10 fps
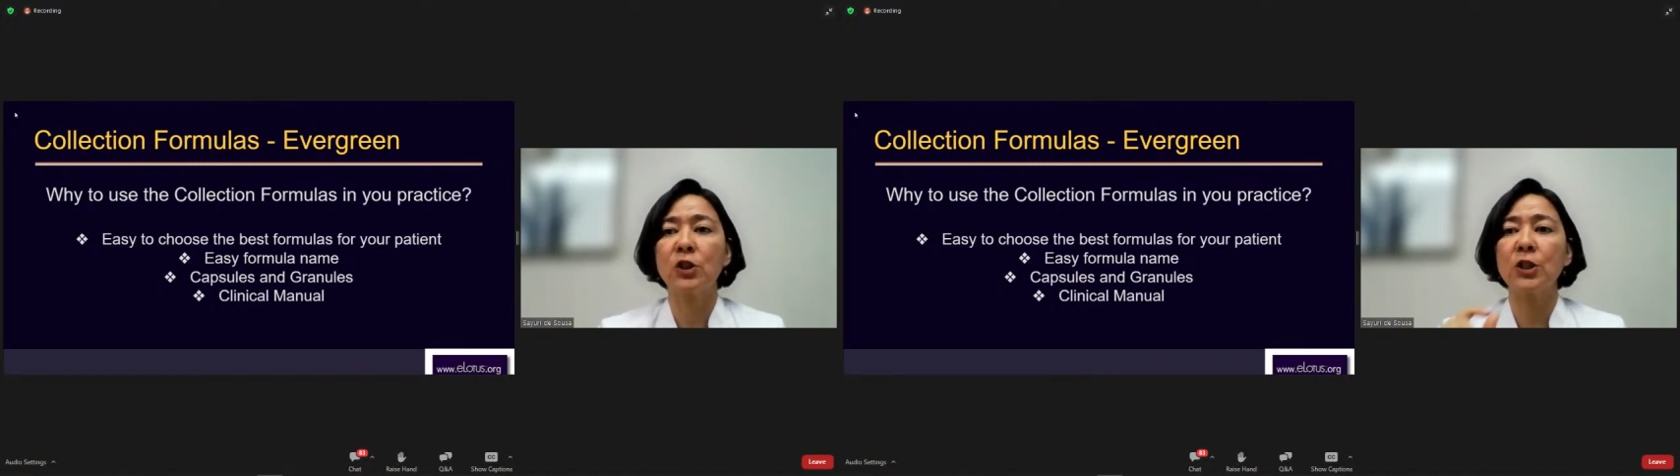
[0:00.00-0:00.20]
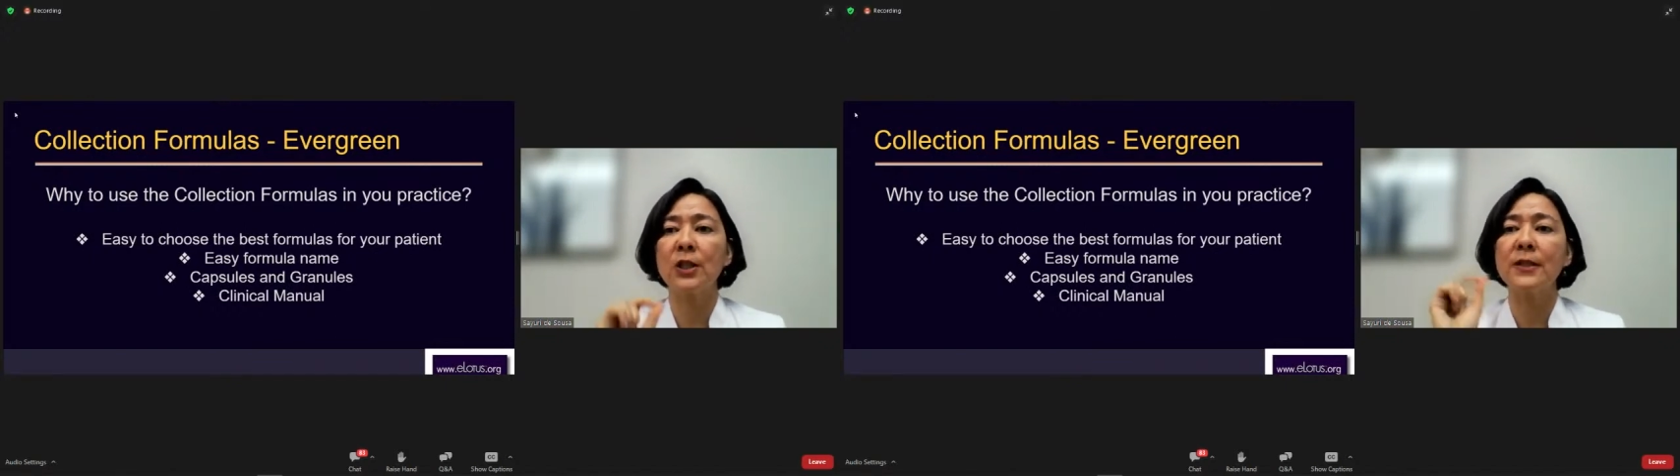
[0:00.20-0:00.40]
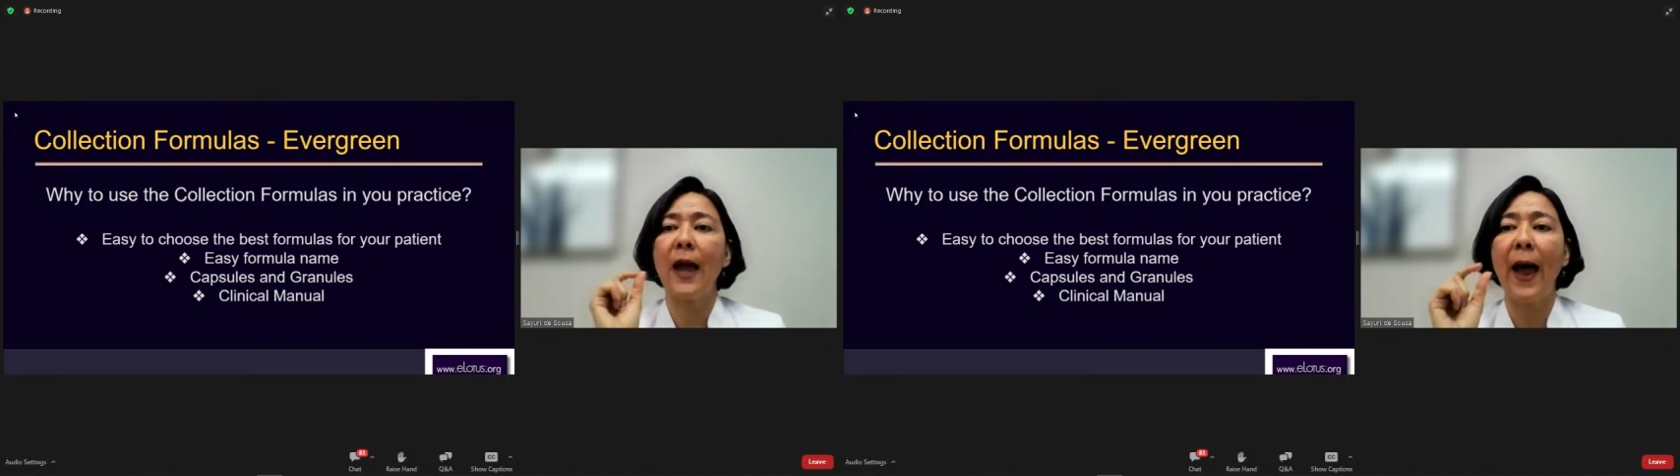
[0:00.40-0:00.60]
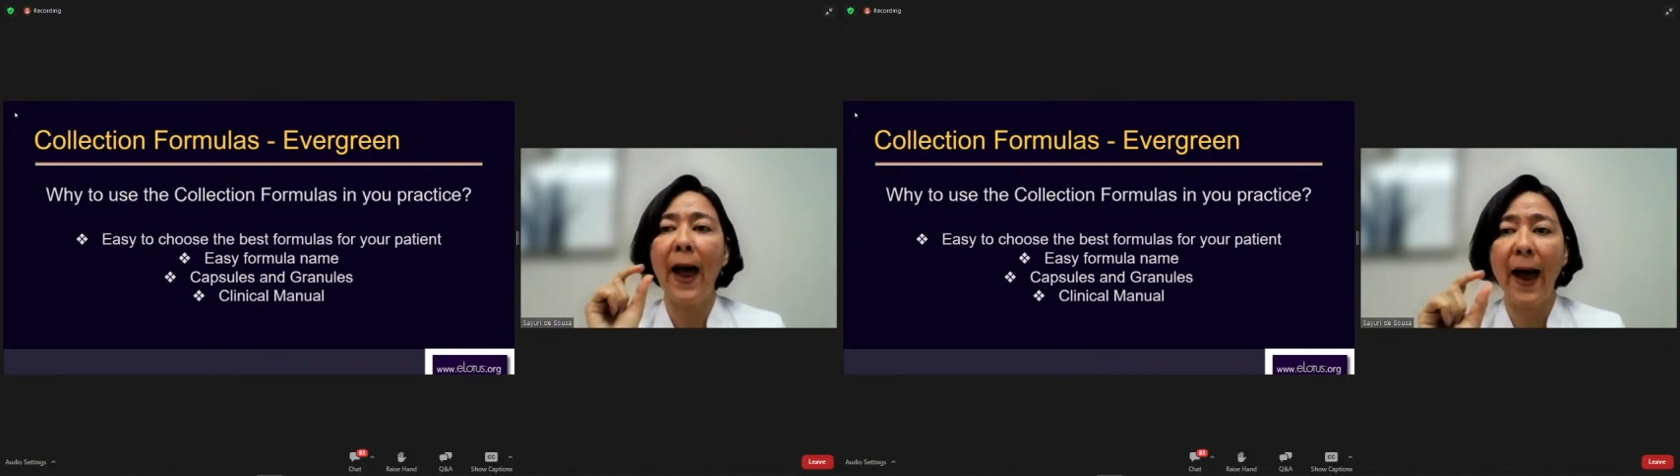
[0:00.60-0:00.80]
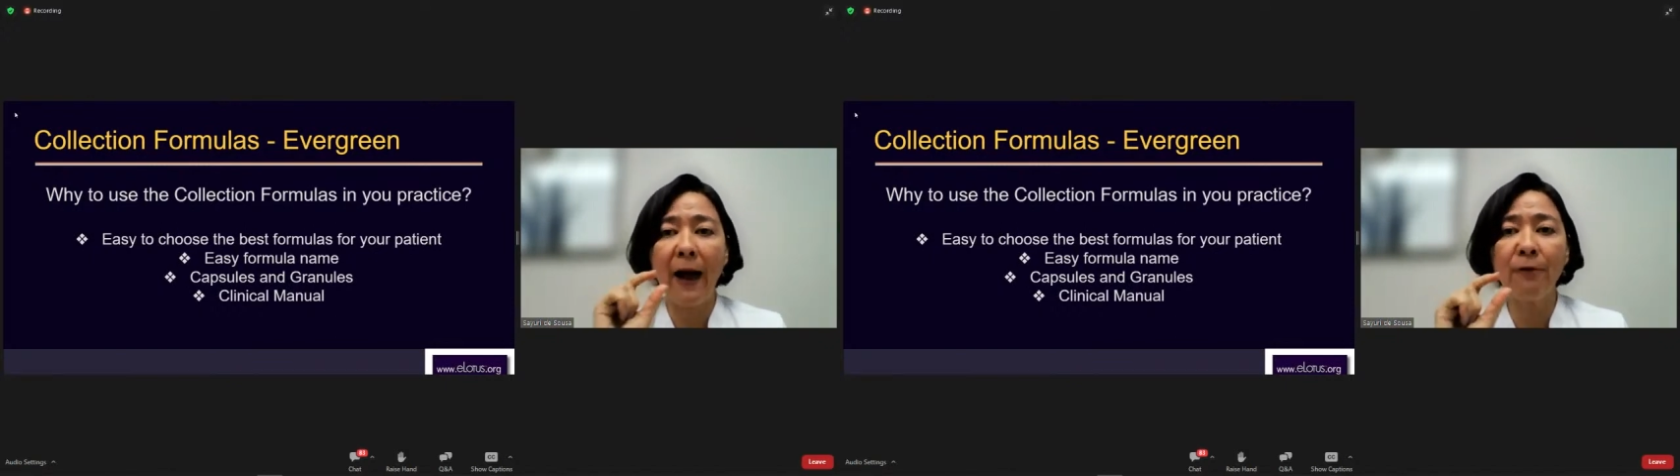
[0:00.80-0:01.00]
just
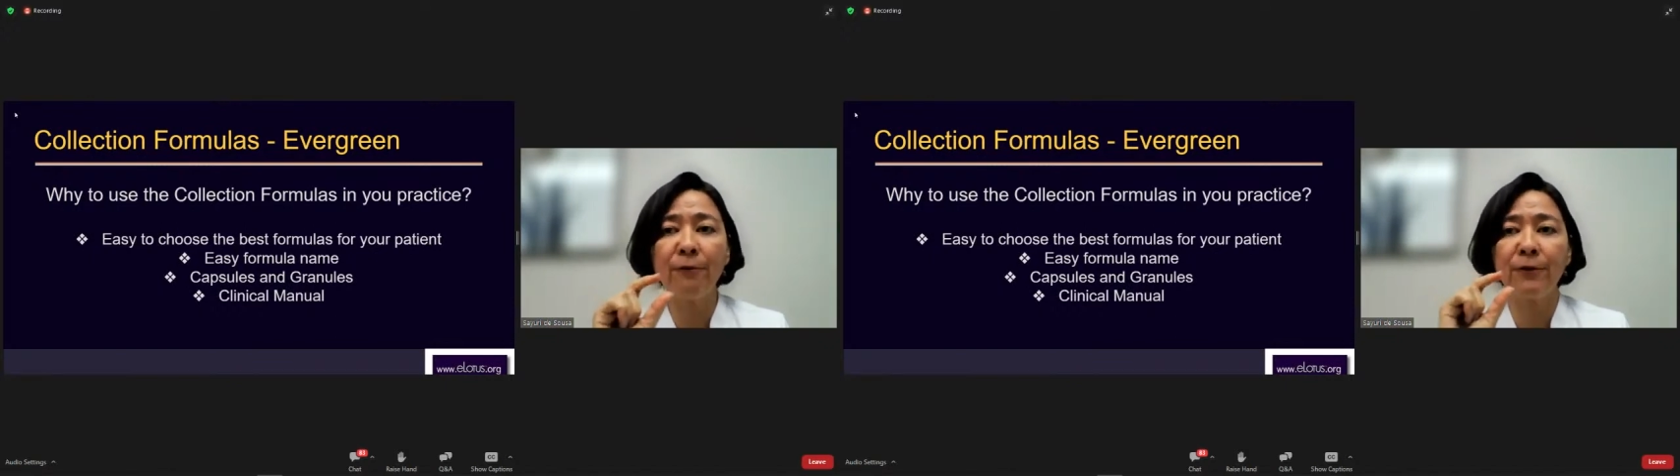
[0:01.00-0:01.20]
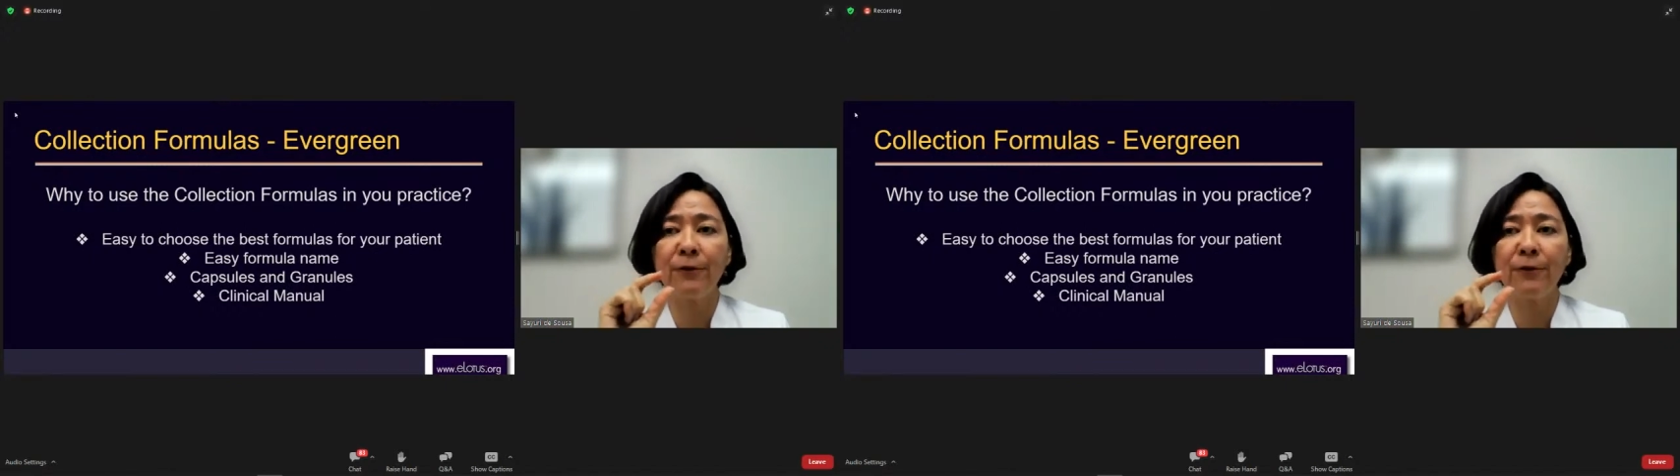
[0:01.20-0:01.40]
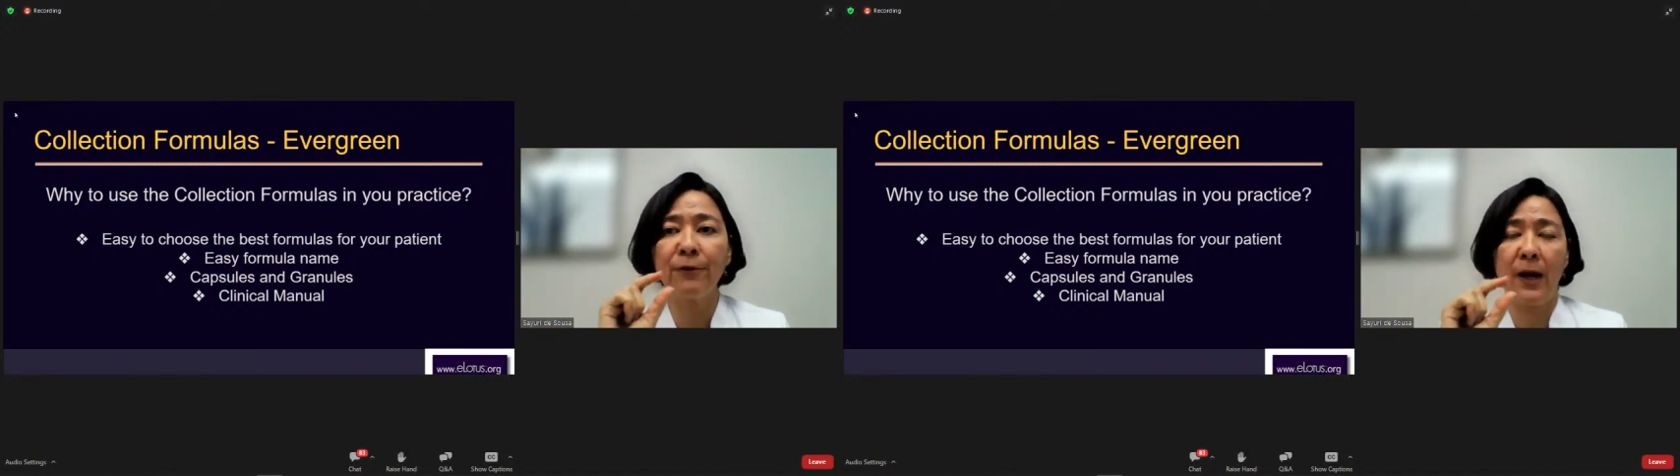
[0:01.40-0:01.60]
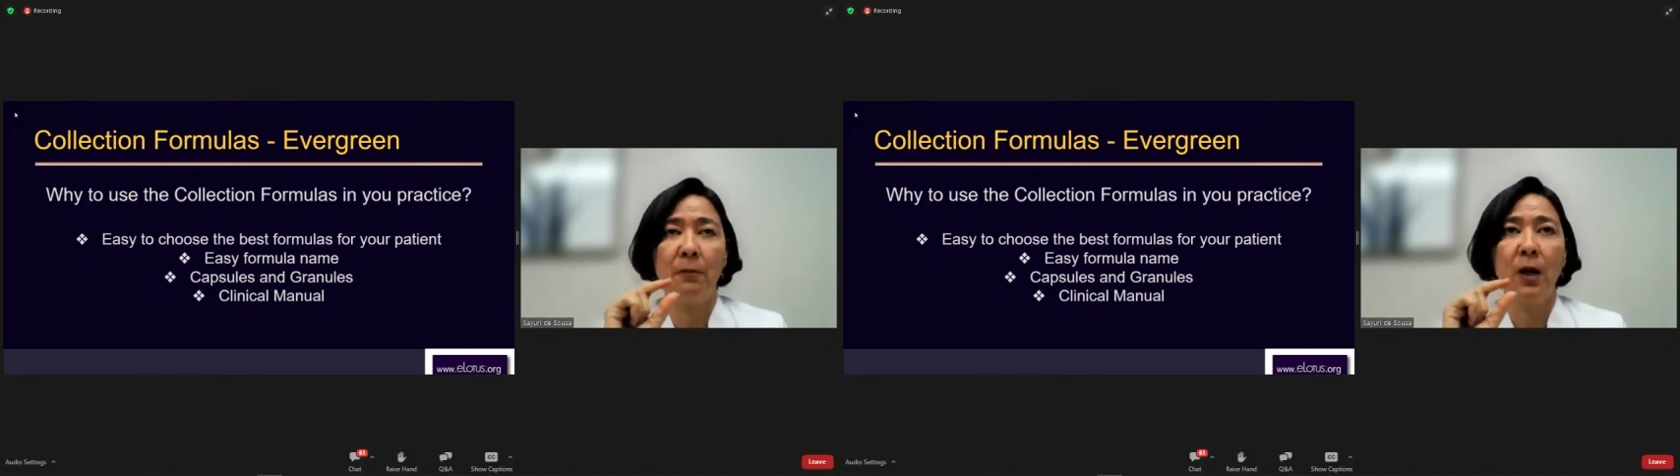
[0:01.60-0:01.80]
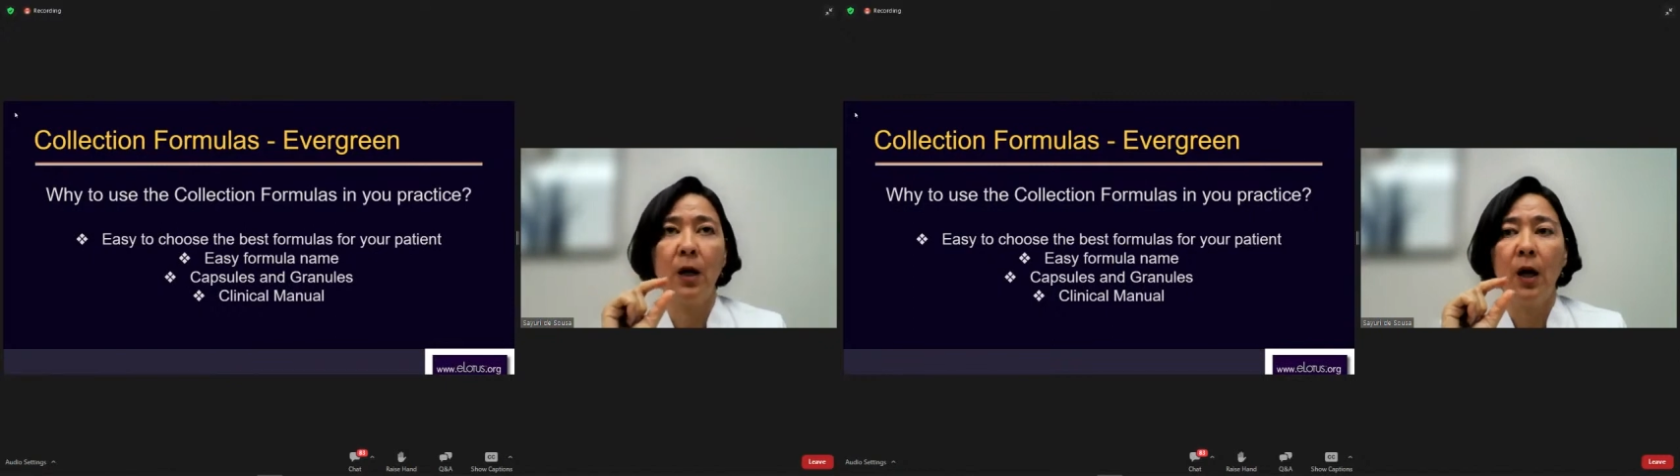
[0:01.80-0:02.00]
0.5 gram